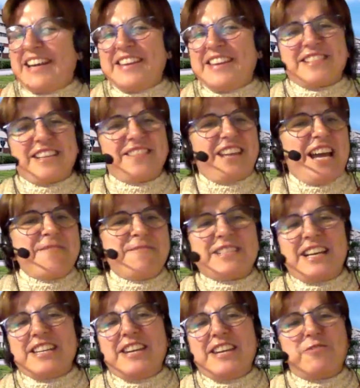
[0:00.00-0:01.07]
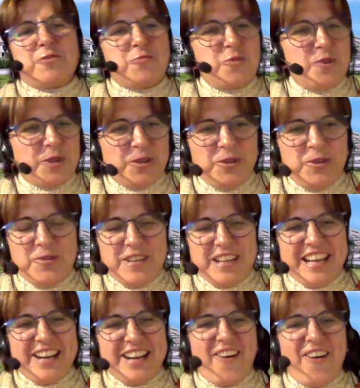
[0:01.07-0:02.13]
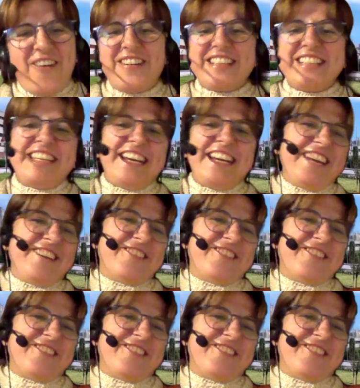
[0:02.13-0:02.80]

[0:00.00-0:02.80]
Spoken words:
sometimes I have to work during a holiday